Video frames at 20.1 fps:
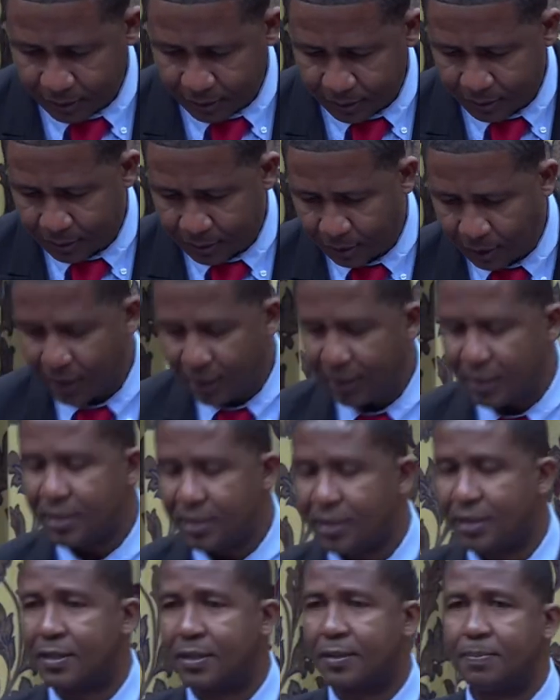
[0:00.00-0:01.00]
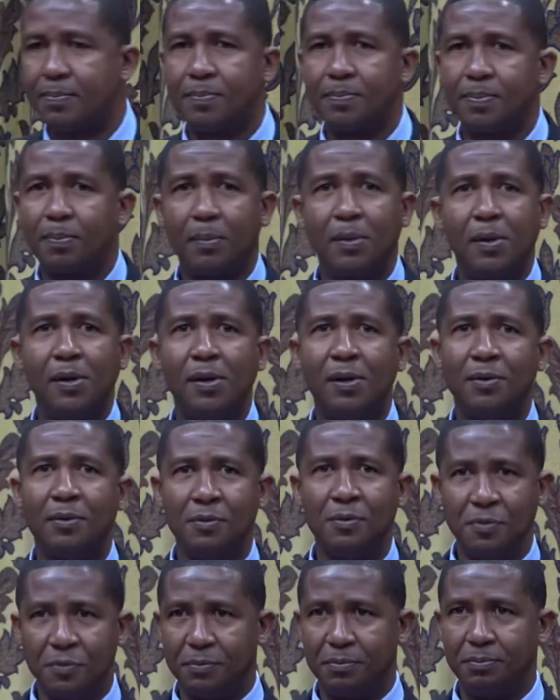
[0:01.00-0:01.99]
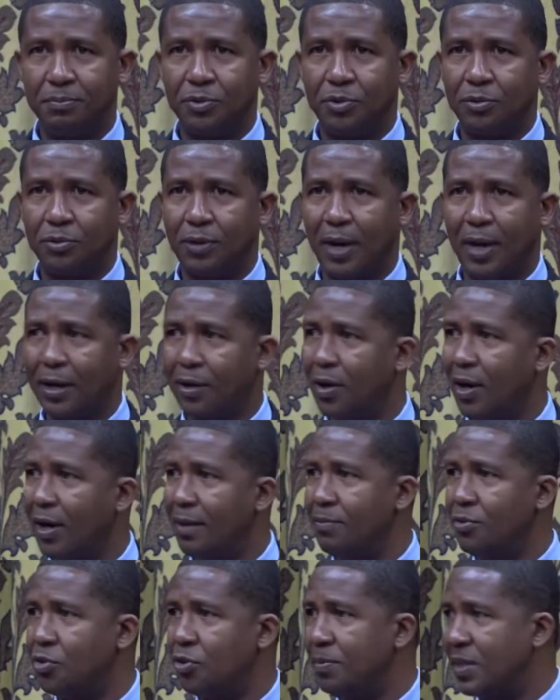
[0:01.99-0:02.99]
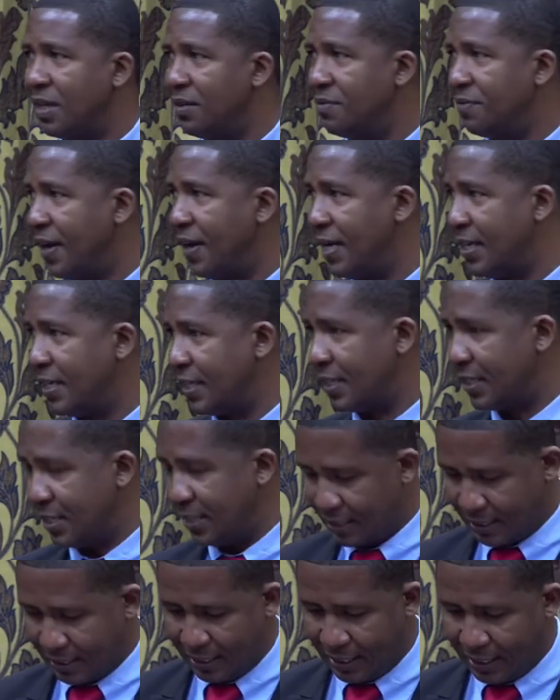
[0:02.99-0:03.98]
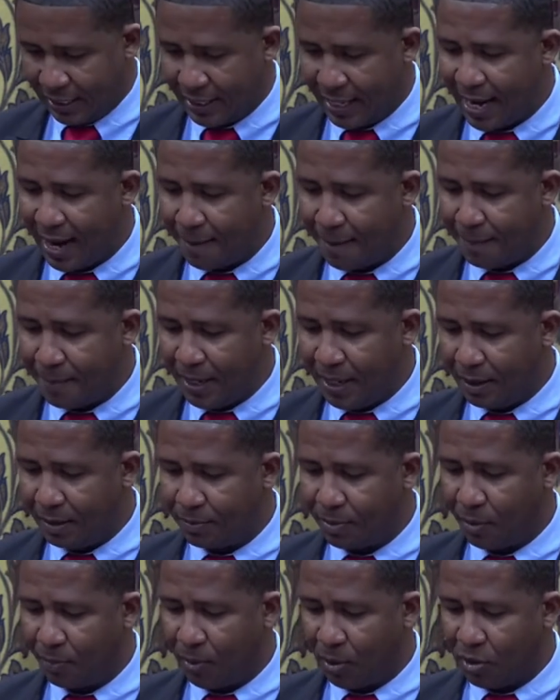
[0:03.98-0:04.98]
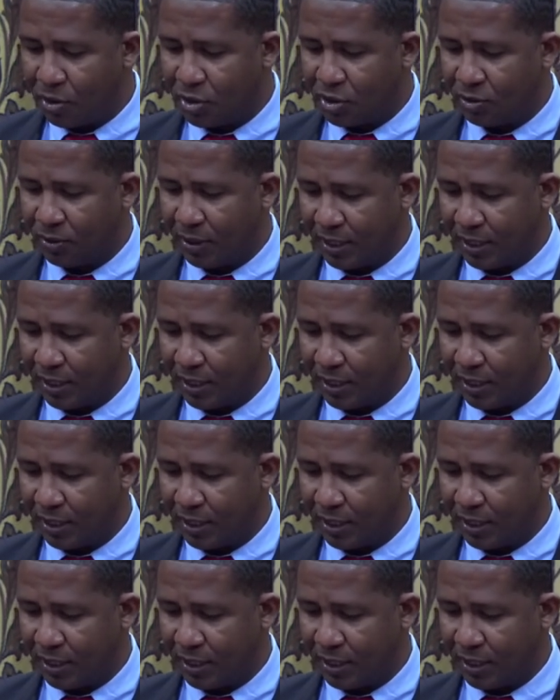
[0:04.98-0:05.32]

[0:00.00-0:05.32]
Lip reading: all these, I call them dreams and fantasies, that are being proposed to